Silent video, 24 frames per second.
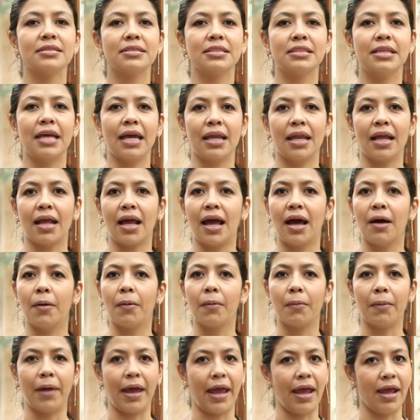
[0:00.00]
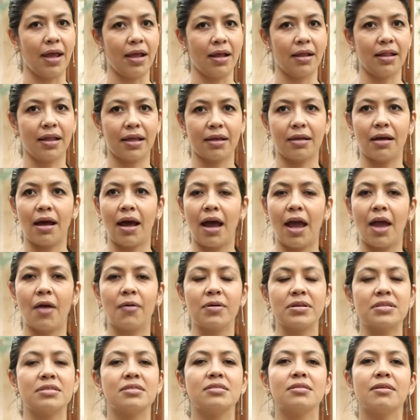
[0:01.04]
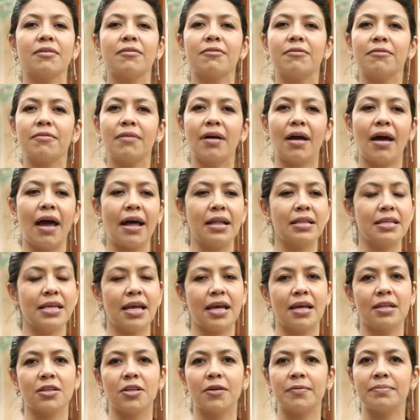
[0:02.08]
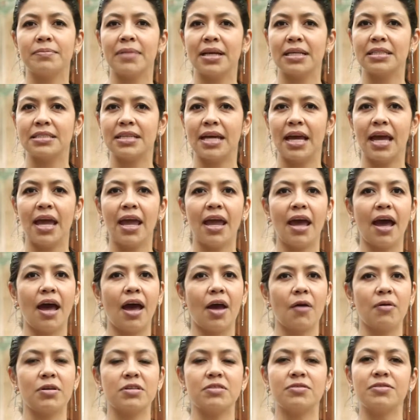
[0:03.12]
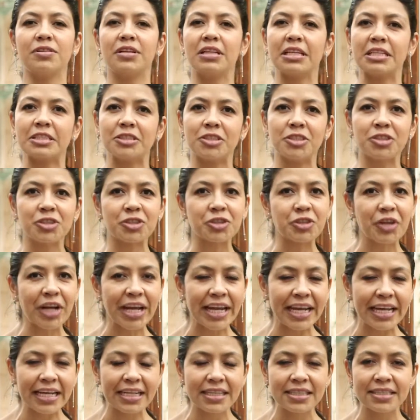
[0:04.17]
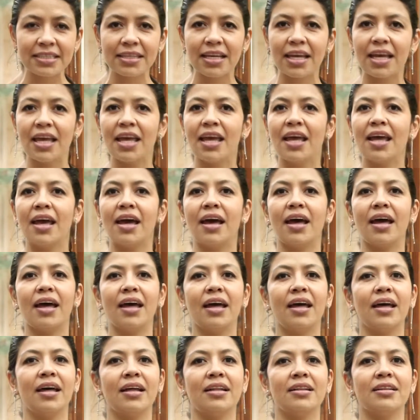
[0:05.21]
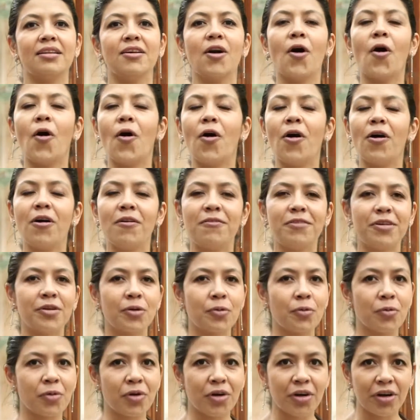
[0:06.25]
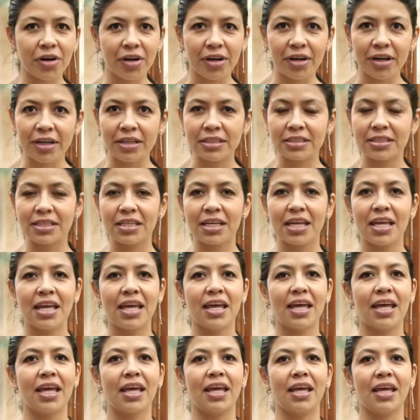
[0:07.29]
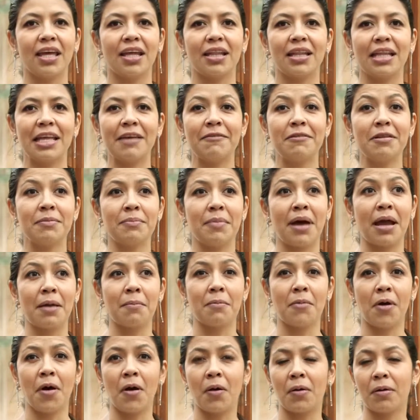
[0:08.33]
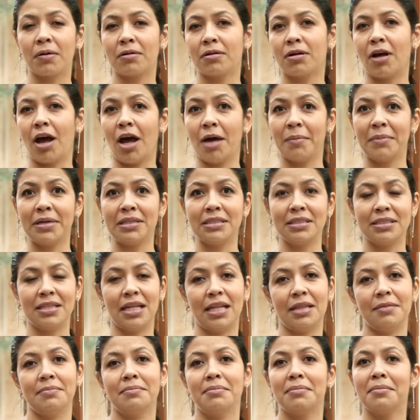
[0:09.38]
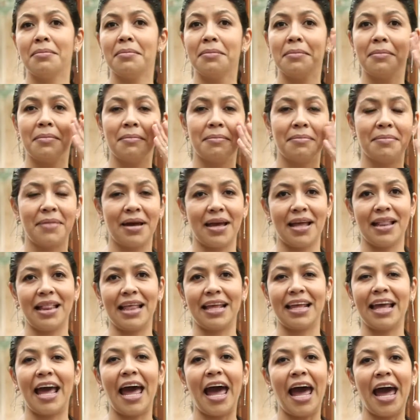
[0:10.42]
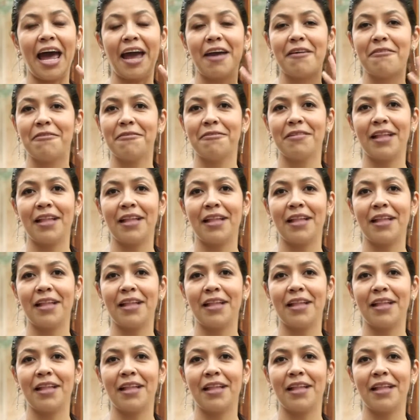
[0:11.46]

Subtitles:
getting away. Like I was, at the end of my day, I was feeling drained and overworked. And even my mom commented that I